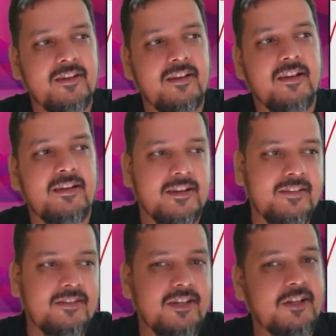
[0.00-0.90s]

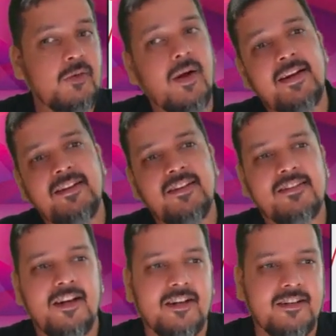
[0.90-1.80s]
Registered to
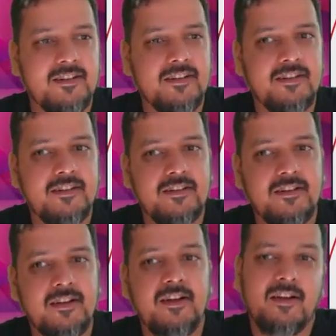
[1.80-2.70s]
unregistered.
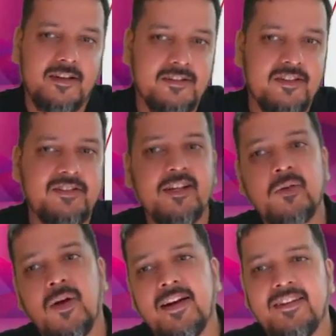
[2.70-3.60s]
Registered to
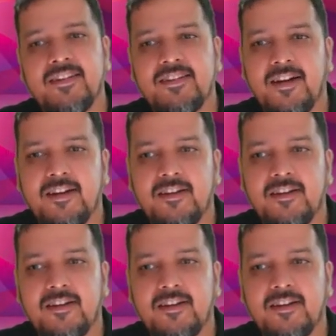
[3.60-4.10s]
unregistered.